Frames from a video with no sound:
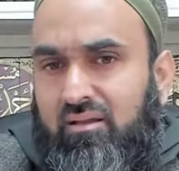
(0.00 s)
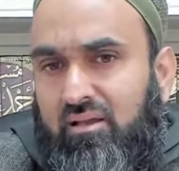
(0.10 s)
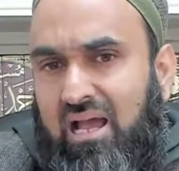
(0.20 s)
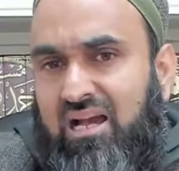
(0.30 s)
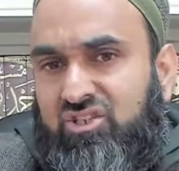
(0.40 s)

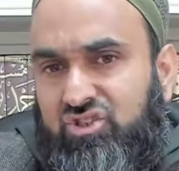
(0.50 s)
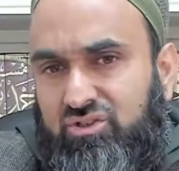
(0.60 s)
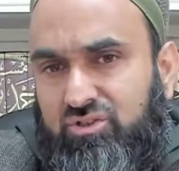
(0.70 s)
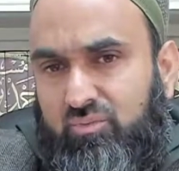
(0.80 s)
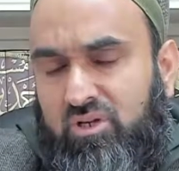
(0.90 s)

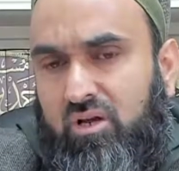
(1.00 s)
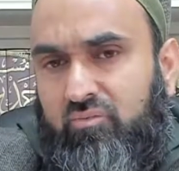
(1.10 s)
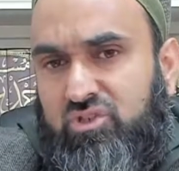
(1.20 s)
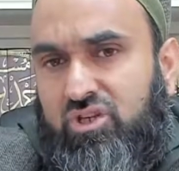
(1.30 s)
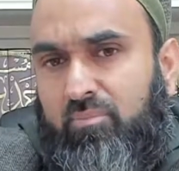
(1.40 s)
actions which
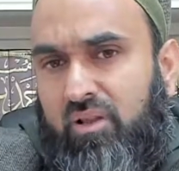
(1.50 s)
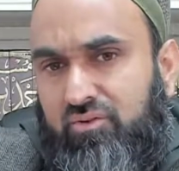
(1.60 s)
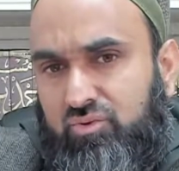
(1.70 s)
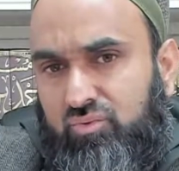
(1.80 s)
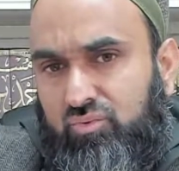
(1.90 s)
are
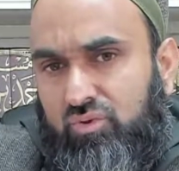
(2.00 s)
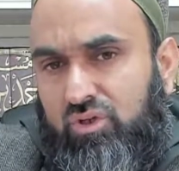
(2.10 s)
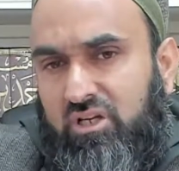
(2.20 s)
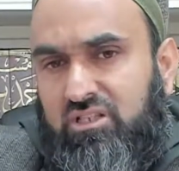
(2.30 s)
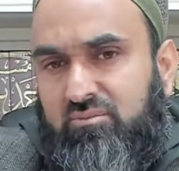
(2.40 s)
beloved to
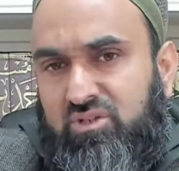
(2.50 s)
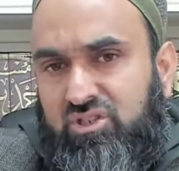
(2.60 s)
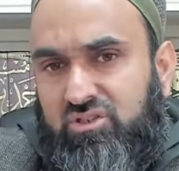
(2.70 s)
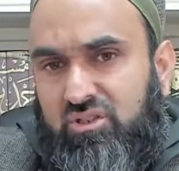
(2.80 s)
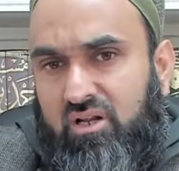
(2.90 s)
His
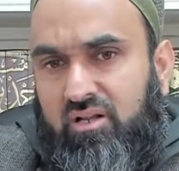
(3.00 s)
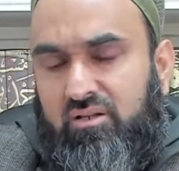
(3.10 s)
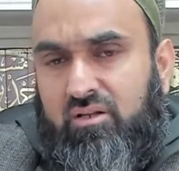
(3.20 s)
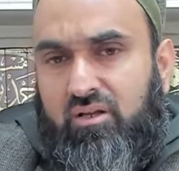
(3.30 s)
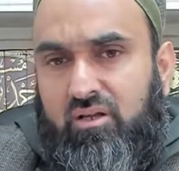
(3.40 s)
Messenger
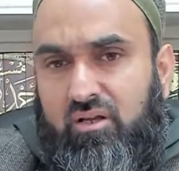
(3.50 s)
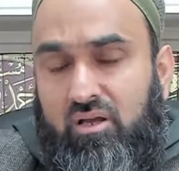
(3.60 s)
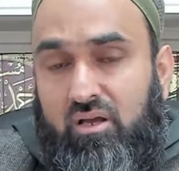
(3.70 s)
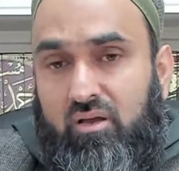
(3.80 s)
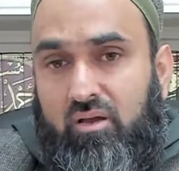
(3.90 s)
and
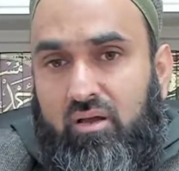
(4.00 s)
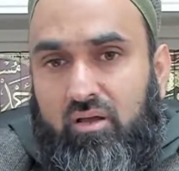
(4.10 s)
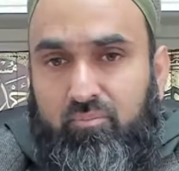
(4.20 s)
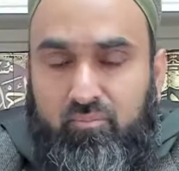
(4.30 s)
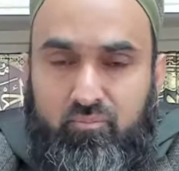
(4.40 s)

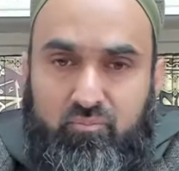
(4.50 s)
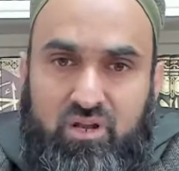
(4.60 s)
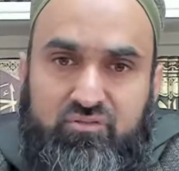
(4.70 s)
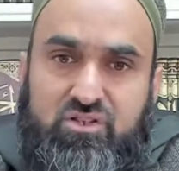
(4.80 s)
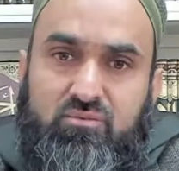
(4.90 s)

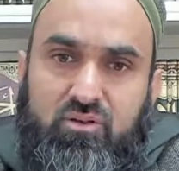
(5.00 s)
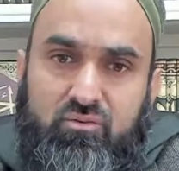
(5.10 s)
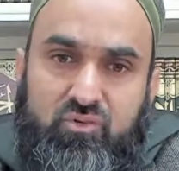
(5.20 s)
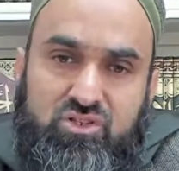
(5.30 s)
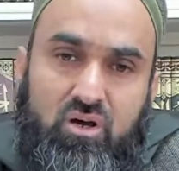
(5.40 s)
benefit
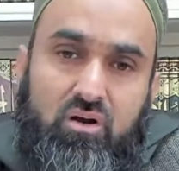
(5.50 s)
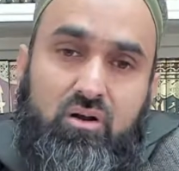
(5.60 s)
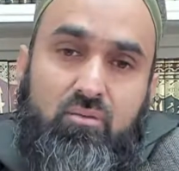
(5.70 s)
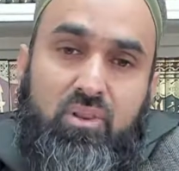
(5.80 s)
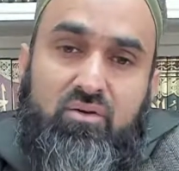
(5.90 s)
which are
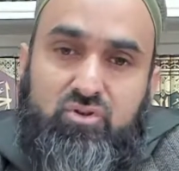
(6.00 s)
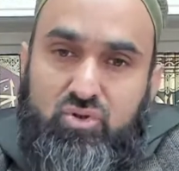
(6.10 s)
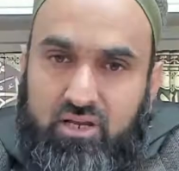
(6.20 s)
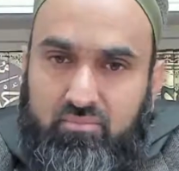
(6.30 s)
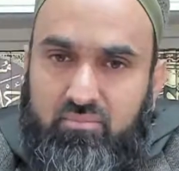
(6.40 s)
beloved
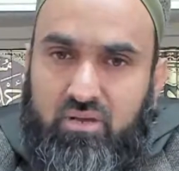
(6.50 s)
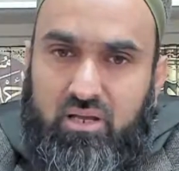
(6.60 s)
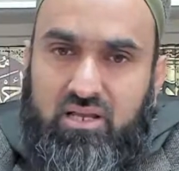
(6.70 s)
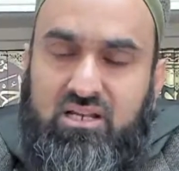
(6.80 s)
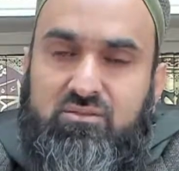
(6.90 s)
to Him
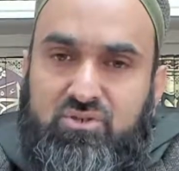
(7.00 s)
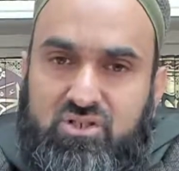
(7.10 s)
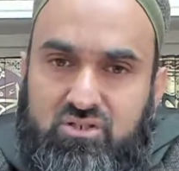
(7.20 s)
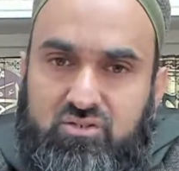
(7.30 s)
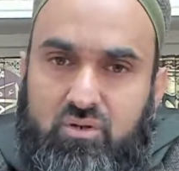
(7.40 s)
and His
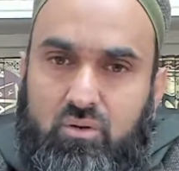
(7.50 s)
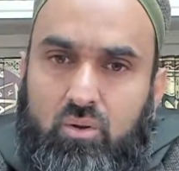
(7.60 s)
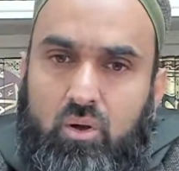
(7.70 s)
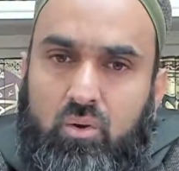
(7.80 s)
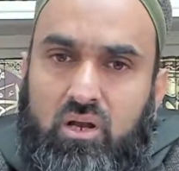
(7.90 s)
Messenger
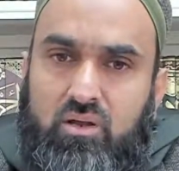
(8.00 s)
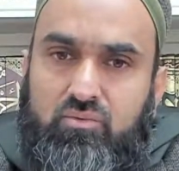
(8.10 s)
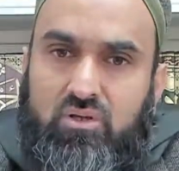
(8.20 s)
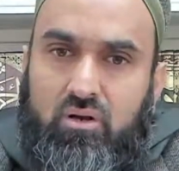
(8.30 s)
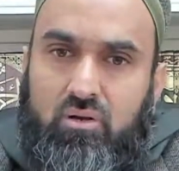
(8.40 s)
sallallahu
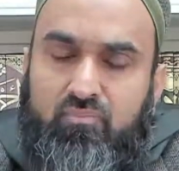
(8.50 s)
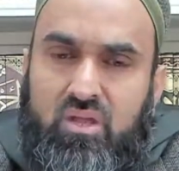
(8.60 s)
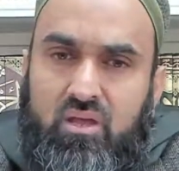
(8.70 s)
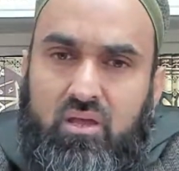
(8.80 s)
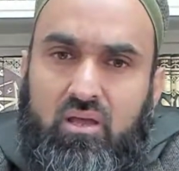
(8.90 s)
alaihi wasallam,
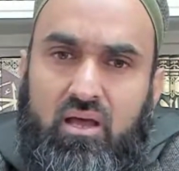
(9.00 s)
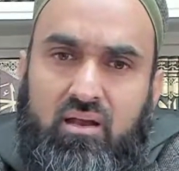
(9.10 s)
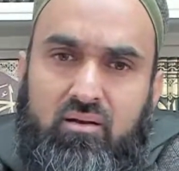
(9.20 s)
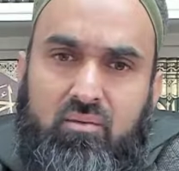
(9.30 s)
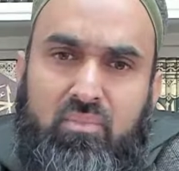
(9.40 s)

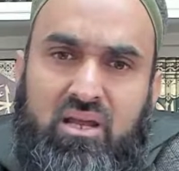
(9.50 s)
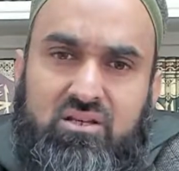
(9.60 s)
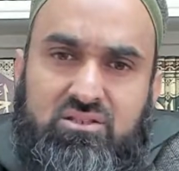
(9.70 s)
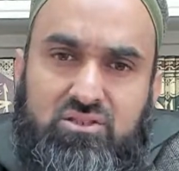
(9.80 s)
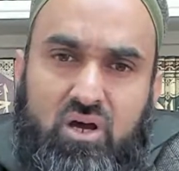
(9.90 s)
and make
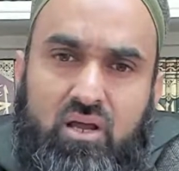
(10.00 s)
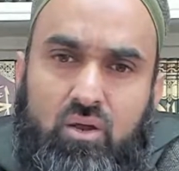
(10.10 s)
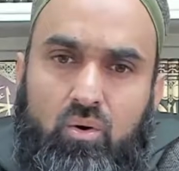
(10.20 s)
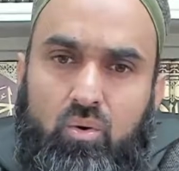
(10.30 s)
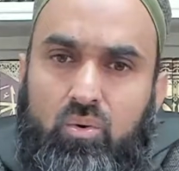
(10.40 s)
us
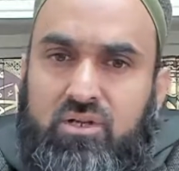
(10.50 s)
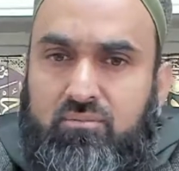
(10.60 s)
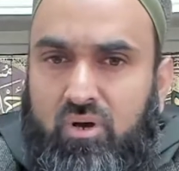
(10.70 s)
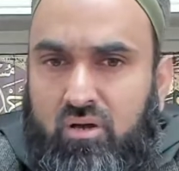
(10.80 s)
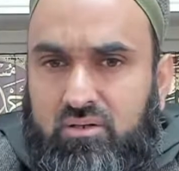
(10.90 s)
die on
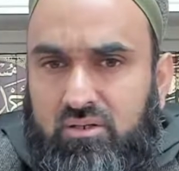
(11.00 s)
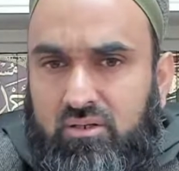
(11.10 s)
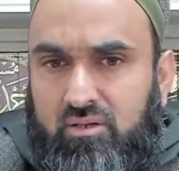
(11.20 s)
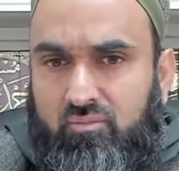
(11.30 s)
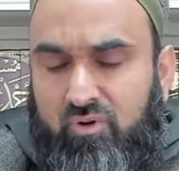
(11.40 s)
Iman
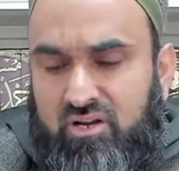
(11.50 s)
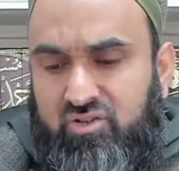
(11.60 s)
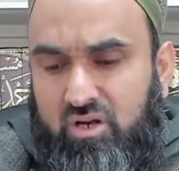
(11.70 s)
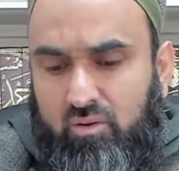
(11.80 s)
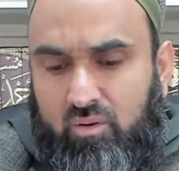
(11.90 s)
by
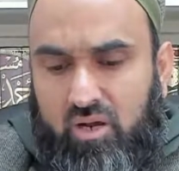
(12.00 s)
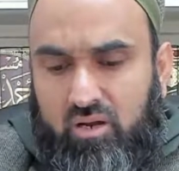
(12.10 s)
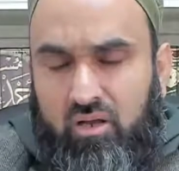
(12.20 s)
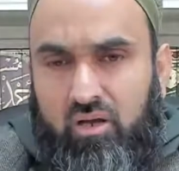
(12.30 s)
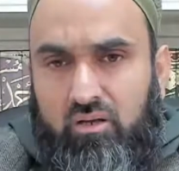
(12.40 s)
reciting La
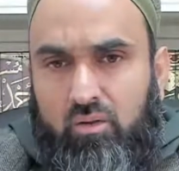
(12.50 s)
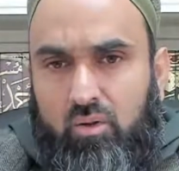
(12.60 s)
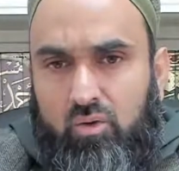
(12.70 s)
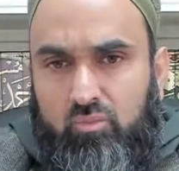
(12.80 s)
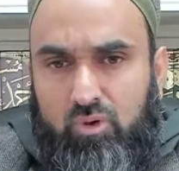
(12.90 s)
ilaha
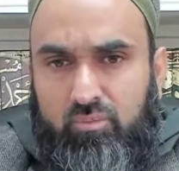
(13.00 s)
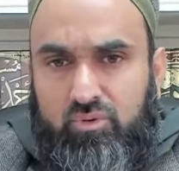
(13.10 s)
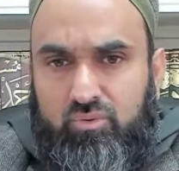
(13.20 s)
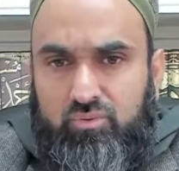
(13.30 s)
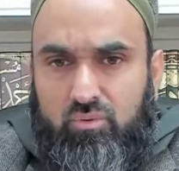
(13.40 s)
illallah
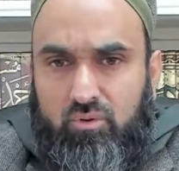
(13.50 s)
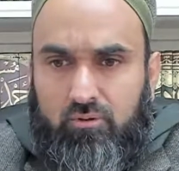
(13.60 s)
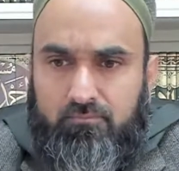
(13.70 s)
Muhammadur Rasulullah.